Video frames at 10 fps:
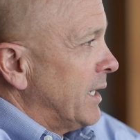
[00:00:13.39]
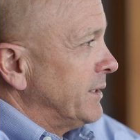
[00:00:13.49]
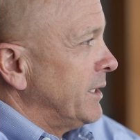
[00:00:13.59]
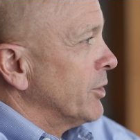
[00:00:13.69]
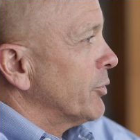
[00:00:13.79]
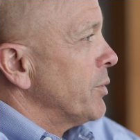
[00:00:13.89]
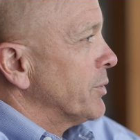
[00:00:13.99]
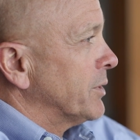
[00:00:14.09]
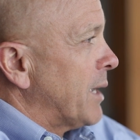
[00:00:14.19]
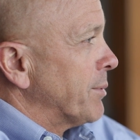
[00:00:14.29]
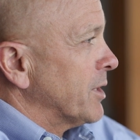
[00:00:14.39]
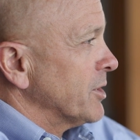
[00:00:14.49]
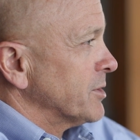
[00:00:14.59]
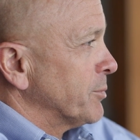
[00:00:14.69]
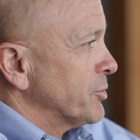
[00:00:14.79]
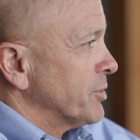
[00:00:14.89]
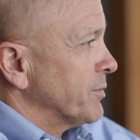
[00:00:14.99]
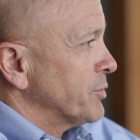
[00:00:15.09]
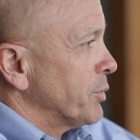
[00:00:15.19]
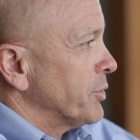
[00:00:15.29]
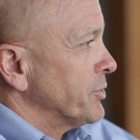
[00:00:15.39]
I didn't agree with the type of customer service we